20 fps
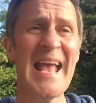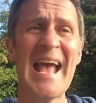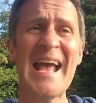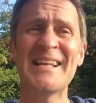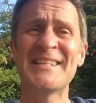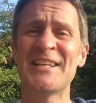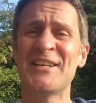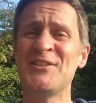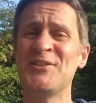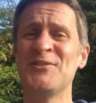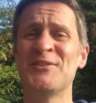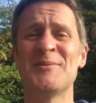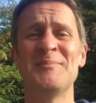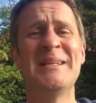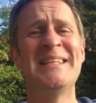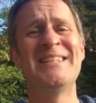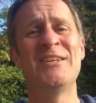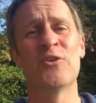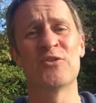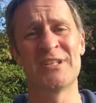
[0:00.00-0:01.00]
Yes, I do some
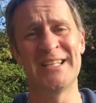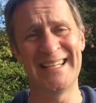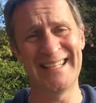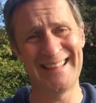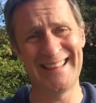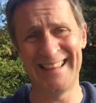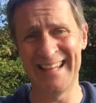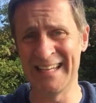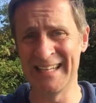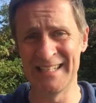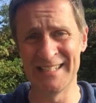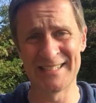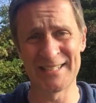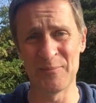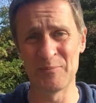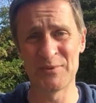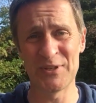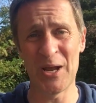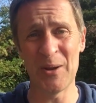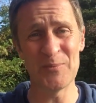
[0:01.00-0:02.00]
idiotic things
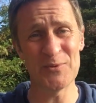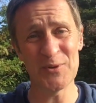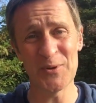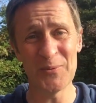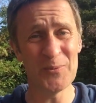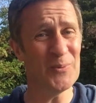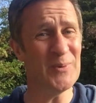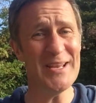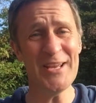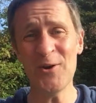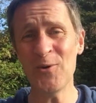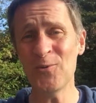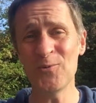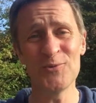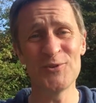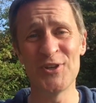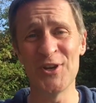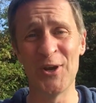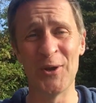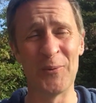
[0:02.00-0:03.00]
sometimes. We all
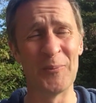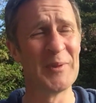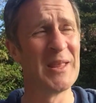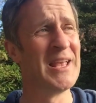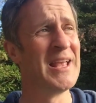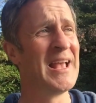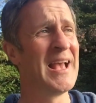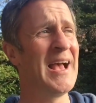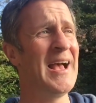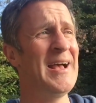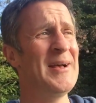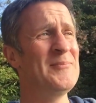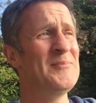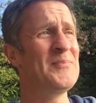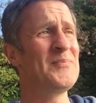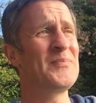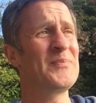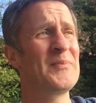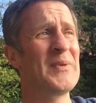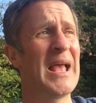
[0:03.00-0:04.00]
do.
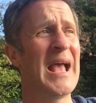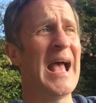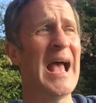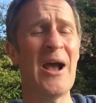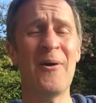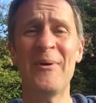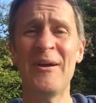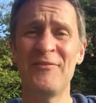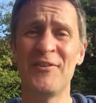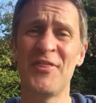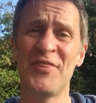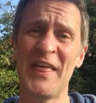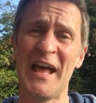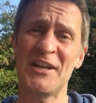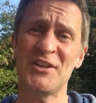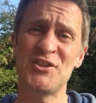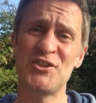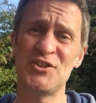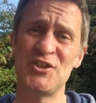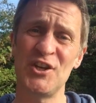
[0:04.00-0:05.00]
However, that
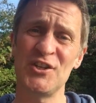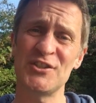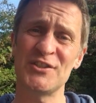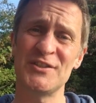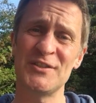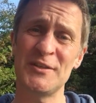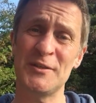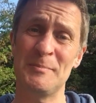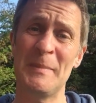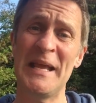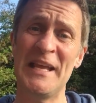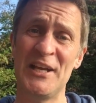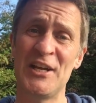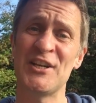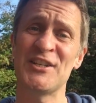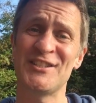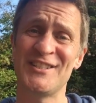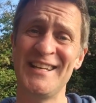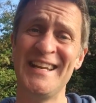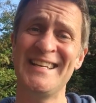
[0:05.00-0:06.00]
doesn't make
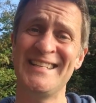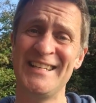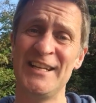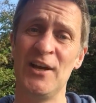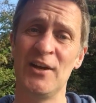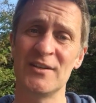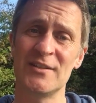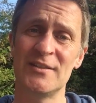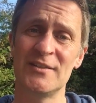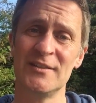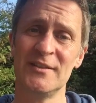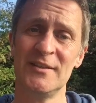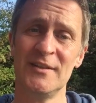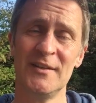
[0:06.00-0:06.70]
us an idiot.